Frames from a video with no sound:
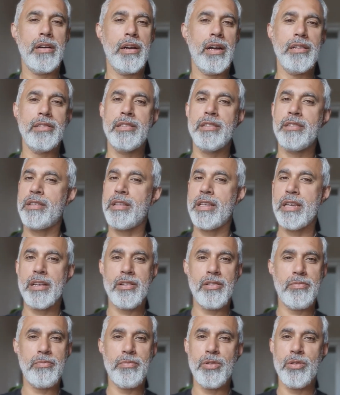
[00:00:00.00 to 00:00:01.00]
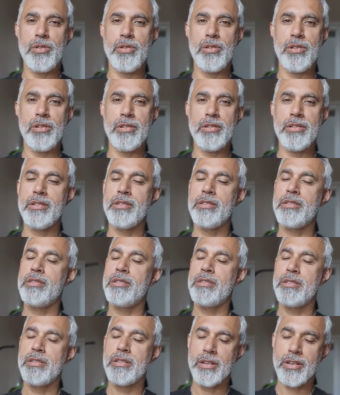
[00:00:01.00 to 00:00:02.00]
and just think of more
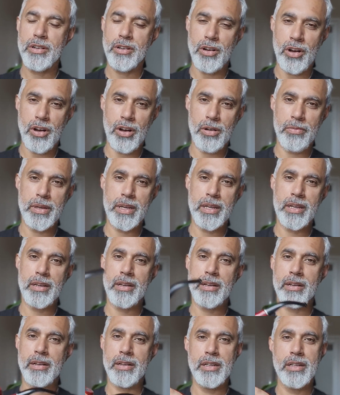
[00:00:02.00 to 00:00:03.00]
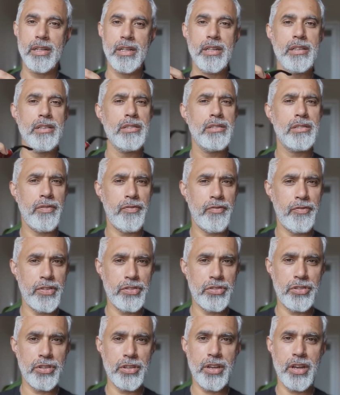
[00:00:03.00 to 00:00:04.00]
calming,
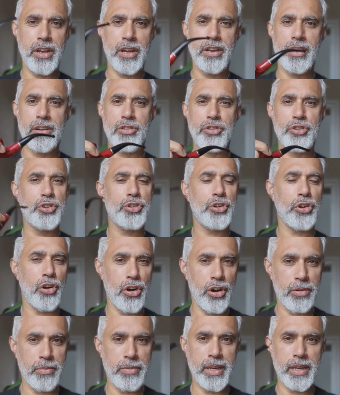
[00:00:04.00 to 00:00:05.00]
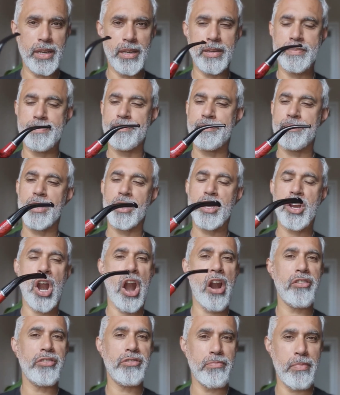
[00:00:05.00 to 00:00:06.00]
sophisticated, charming,
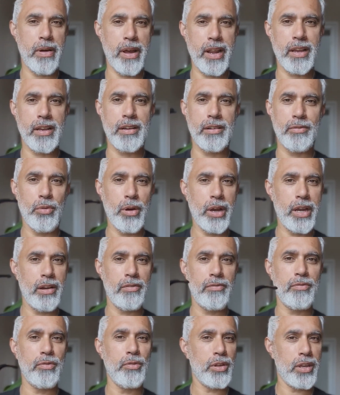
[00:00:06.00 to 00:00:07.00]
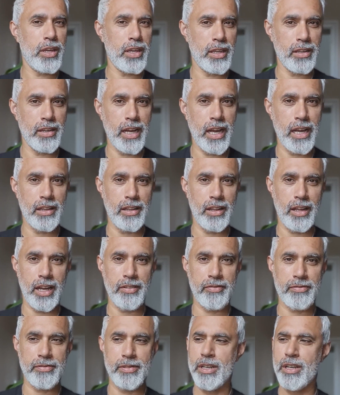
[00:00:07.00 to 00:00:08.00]
charismatic way of looking at
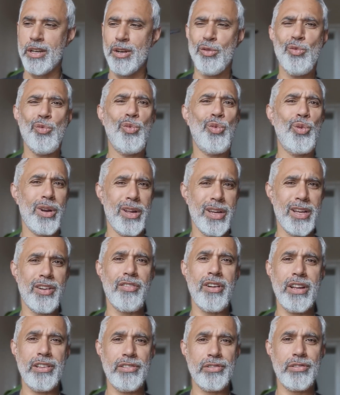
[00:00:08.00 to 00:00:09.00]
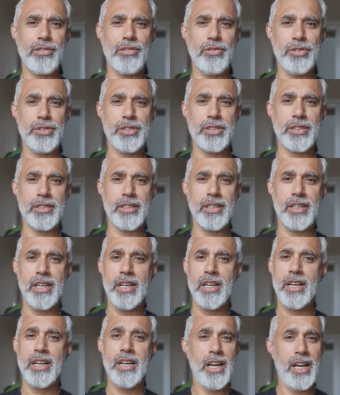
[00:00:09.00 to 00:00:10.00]
life. What a great solution.
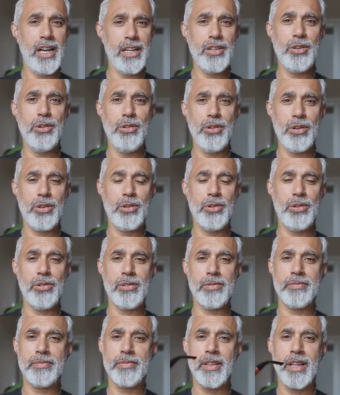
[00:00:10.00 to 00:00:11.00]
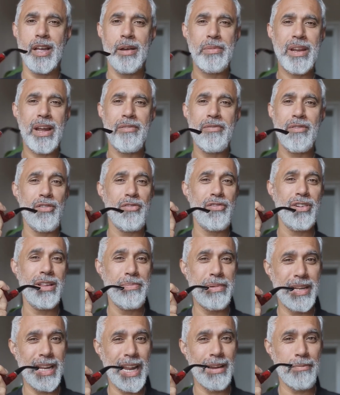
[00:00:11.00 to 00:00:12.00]
And you look cool. I mean, I've not really
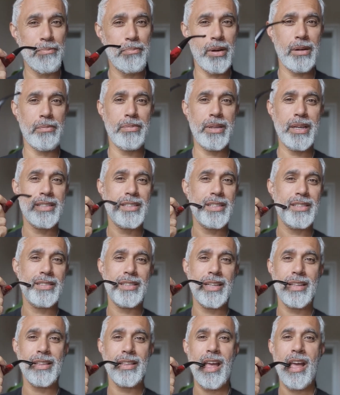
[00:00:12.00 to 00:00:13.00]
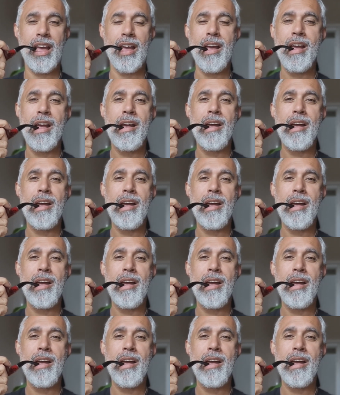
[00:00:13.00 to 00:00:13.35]
been out in public, just sitting there.